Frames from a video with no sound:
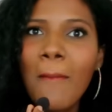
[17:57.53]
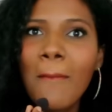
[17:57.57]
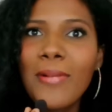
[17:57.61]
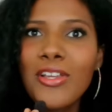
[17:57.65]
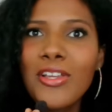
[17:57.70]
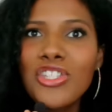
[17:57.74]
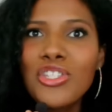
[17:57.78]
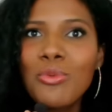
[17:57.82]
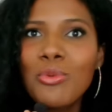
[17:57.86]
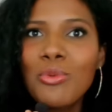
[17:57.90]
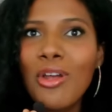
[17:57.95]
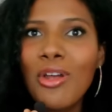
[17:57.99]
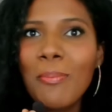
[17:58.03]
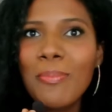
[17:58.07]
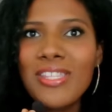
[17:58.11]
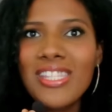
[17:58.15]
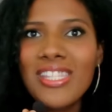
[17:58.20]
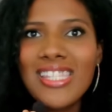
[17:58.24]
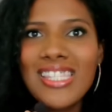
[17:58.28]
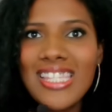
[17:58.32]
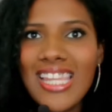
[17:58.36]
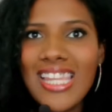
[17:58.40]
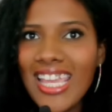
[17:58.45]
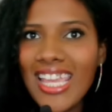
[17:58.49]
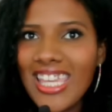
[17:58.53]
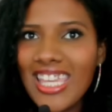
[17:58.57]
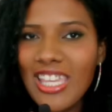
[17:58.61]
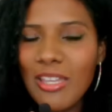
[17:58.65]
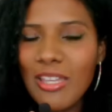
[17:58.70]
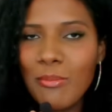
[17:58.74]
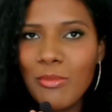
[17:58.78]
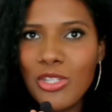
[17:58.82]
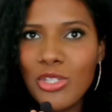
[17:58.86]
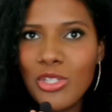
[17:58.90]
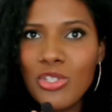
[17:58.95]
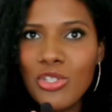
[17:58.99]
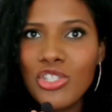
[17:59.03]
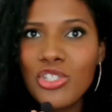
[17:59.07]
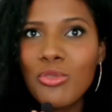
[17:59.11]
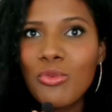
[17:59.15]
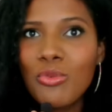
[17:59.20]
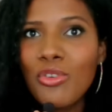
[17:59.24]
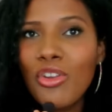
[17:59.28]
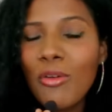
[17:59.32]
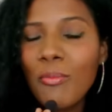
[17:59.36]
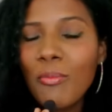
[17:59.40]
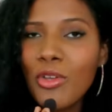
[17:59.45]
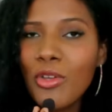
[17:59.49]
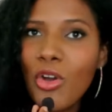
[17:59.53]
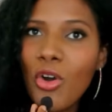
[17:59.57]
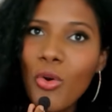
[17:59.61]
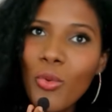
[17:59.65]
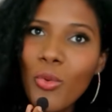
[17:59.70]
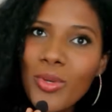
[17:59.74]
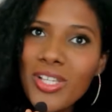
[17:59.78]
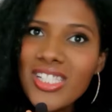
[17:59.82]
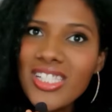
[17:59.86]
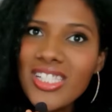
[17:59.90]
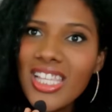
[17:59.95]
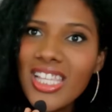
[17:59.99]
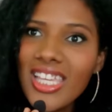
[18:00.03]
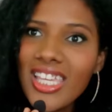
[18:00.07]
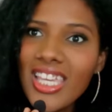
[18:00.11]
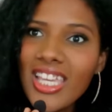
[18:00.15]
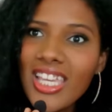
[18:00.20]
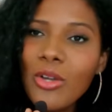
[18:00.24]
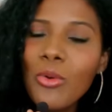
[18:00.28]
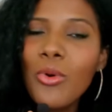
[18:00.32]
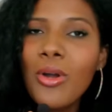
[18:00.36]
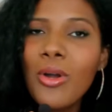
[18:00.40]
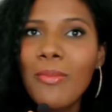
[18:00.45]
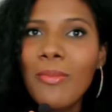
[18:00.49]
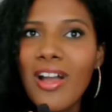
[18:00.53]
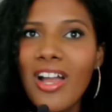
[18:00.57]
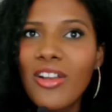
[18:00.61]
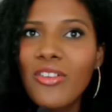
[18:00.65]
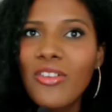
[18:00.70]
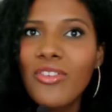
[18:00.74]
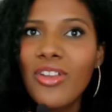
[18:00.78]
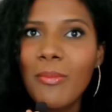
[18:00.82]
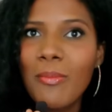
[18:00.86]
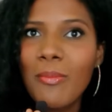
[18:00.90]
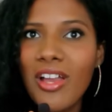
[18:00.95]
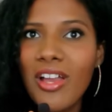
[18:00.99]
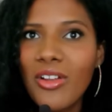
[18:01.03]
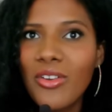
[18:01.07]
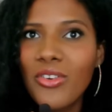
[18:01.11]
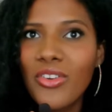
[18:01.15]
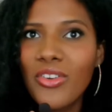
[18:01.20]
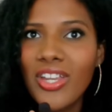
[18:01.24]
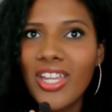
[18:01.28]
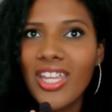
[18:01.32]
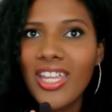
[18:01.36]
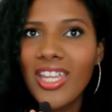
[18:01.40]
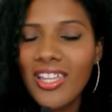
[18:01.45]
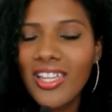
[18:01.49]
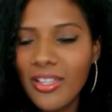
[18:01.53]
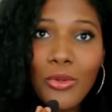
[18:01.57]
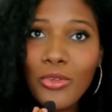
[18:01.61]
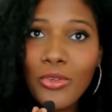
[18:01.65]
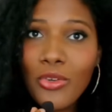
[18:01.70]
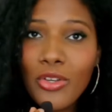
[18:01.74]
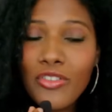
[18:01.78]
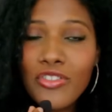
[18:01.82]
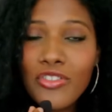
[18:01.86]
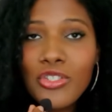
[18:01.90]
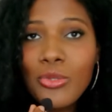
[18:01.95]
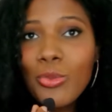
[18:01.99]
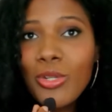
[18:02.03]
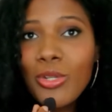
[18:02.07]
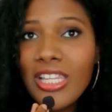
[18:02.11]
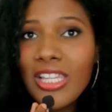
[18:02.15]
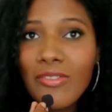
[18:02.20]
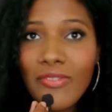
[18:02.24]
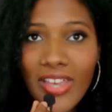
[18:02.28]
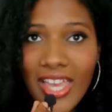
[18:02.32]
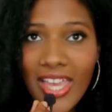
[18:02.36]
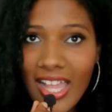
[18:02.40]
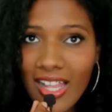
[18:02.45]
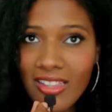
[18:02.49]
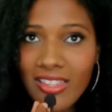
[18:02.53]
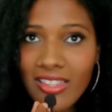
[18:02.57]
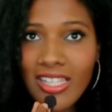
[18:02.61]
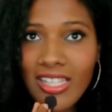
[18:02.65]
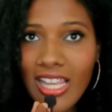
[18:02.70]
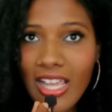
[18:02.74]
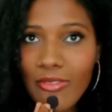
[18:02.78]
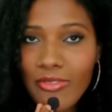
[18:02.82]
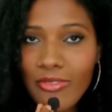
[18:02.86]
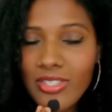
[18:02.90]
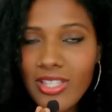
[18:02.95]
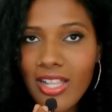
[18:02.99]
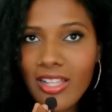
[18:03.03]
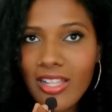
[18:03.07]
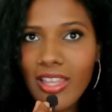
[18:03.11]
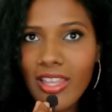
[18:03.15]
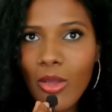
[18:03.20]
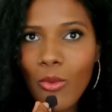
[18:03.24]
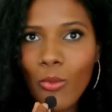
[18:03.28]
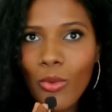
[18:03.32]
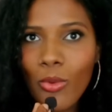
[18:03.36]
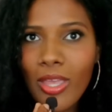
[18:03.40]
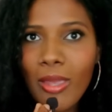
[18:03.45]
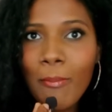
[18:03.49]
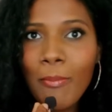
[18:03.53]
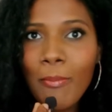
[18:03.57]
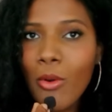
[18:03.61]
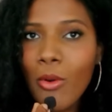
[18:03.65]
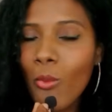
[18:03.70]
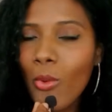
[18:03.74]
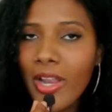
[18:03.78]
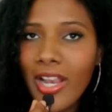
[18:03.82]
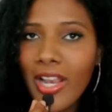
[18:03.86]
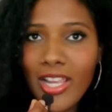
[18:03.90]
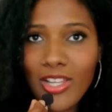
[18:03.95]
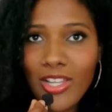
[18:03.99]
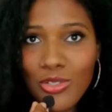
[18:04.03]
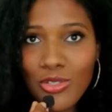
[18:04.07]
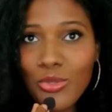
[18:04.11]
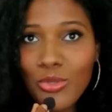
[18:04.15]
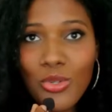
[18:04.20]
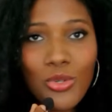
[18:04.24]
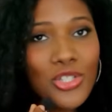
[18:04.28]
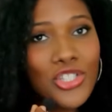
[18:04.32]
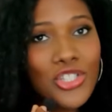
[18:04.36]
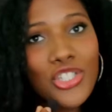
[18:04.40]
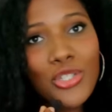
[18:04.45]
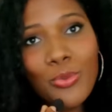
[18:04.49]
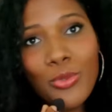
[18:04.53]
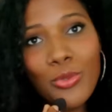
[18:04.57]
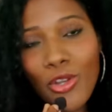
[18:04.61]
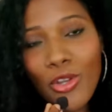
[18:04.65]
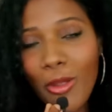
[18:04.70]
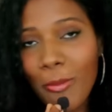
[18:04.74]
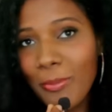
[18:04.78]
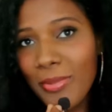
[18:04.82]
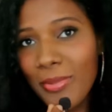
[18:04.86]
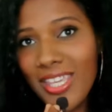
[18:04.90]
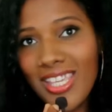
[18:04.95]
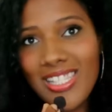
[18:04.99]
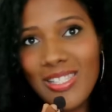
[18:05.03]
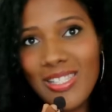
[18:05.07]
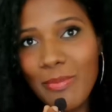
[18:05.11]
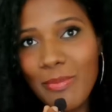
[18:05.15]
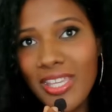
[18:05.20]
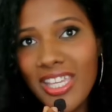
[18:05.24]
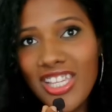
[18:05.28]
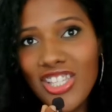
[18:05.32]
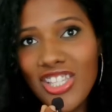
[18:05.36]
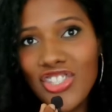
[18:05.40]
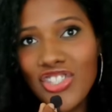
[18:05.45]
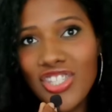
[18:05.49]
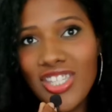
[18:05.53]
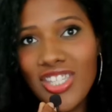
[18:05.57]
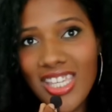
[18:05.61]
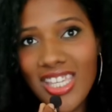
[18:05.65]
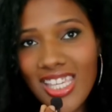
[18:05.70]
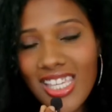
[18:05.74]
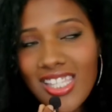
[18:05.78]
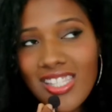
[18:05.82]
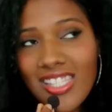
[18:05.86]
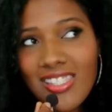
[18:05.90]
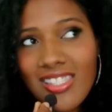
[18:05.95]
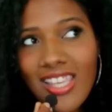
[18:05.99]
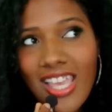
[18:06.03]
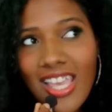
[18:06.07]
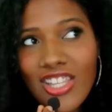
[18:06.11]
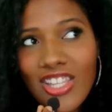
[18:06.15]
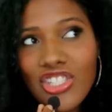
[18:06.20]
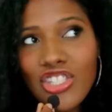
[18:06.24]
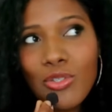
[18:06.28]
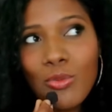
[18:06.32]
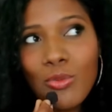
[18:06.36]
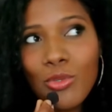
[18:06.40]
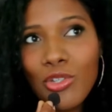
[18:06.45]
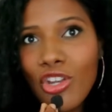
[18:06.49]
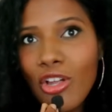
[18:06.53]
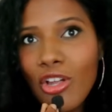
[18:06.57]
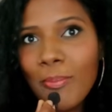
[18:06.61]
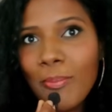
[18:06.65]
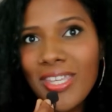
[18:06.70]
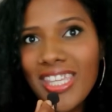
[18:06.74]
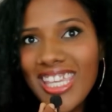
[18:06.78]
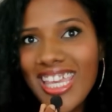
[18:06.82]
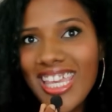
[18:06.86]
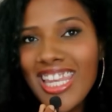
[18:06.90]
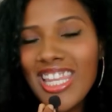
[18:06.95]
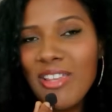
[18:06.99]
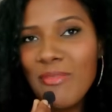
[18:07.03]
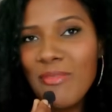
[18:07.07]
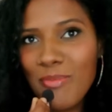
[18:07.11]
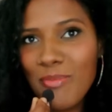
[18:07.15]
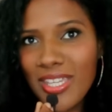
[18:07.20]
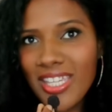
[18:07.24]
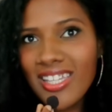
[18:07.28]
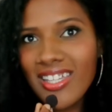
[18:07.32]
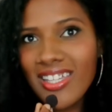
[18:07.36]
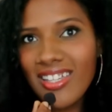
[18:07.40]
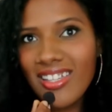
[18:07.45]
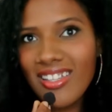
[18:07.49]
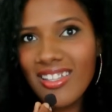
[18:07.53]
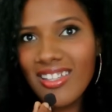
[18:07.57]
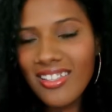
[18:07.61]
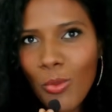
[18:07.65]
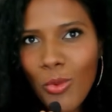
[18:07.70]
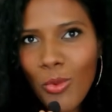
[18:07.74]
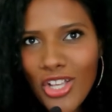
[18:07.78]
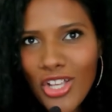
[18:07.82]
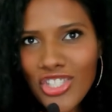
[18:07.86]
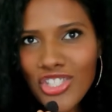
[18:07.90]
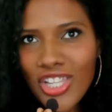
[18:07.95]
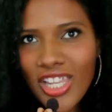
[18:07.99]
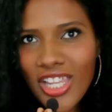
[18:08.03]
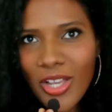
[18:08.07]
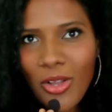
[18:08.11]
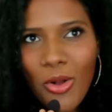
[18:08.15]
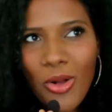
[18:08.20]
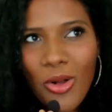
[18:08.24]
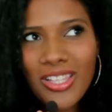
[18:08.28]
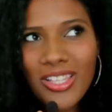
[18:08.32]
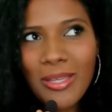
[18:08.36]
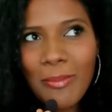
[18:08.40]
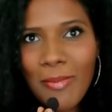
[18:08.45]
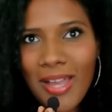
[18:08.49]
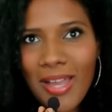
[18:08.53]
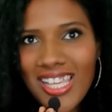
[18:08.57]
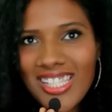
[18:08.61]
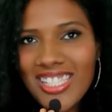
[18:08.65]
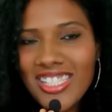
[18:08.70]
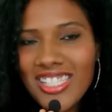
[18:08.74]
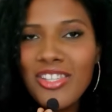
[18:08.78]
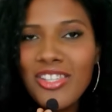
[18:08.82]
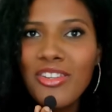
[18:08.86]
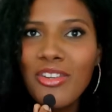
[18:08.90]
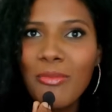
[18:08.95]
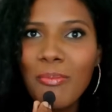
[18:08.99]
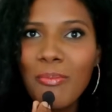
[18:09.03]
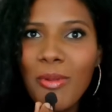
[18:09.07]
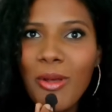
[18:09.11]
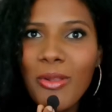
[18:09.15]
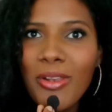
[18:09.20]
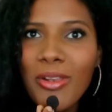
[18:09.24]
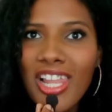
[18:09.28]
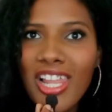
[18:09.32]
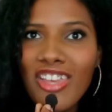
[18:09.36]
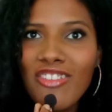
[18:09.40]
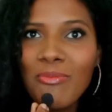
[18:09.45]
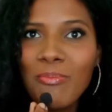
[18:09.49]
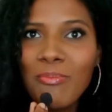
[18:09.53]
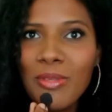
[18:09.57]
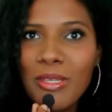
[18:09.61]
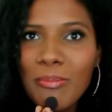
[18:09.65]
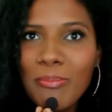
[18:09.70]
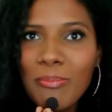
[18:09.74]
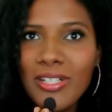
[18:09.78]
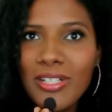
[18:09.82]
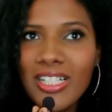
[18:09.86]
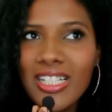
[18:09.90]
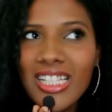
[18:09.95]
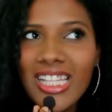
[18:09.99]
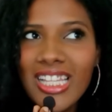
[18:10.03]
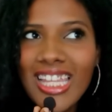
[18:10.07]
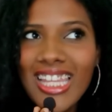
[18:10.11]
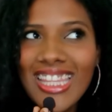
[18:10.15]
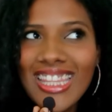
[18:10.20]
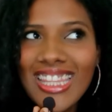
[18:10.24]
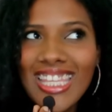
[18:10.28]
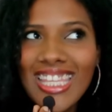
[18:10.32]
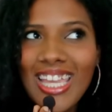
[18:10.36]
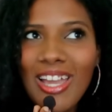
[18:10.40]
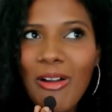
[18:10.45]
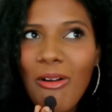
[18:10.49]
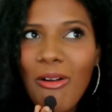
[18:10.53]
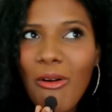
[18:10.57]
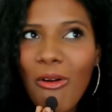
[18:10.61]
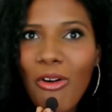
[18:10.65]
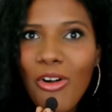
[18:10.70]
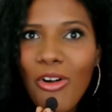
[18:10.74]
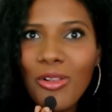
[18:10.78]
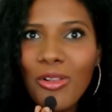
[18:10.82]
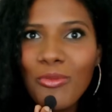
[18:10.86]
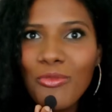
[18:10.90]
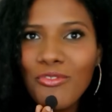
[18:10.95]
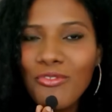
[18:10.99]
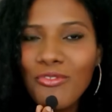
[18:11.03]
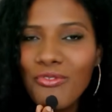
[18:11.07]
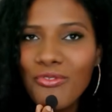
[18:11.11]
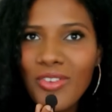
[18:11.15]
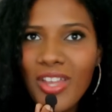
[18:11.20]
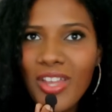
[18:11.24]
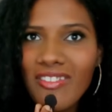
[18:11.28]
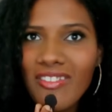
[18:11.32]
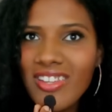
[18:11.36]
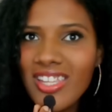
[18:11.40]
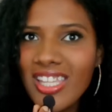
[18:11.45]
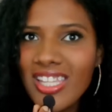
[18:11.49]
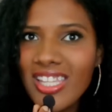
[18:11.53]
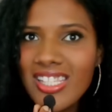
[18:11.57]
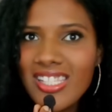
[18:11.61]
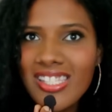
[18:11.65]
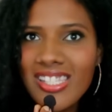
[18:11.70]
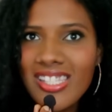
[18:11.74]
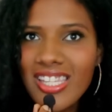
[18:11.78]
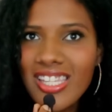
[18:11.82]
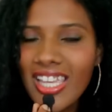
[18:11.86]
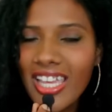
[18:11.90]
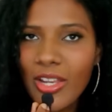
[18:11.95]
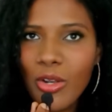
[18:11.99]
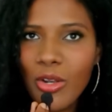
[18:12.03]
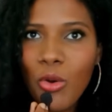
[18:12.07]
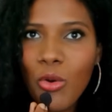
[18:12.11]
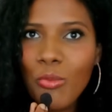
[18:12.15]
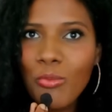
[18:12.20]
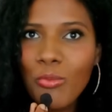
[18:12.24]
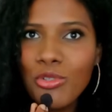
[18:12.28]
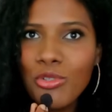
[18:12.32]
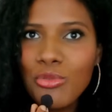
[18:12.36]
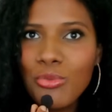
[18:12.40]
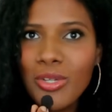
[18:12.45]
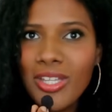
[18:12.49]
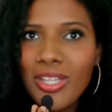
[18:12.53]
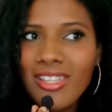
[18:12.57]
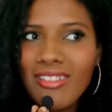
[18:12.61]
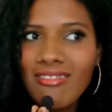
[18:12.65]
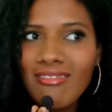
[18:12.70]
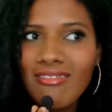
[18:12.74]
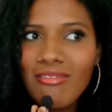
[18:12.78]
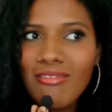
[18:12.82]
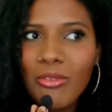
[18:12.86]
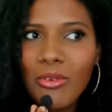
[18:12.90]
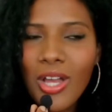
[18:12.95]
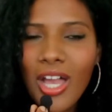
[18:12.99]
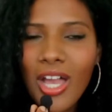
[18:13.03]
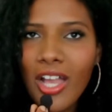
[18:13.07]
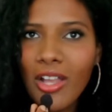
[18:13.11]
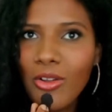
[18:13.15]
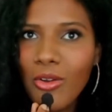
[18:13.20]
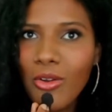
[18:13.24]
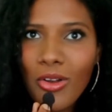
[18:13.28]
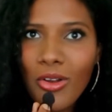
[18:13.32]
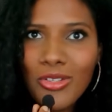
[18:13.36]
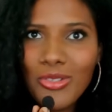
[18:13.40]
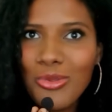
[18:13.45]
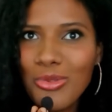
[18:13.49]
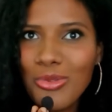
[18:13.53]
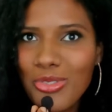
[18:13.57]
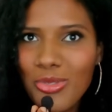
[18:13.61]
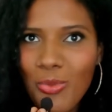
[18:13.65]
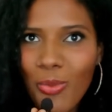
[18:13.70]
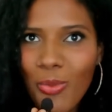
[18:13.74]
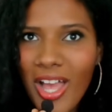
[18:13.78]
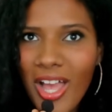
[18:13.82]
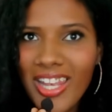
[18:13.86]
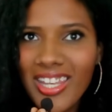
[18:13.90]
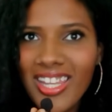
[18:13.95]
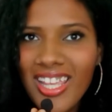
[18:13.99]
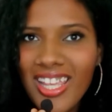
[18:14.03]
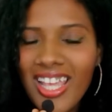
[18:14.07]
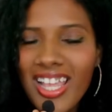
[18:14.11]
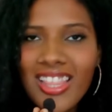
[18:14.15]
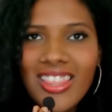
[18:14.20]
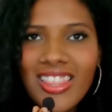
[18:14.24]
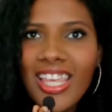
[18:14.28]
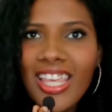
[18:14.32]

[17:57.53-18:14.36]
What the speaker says: But she would not be snacking in between. She would not be always thinking, oh, I'm hungry, I'm hungry. I don't know if she would live a healthy lifestyle that way, but I do know is she would not be as big as she is, and she would not be getting bigger. If you watch like all the My 600 Pound Life people, they are all very sitting at home doing God knows what.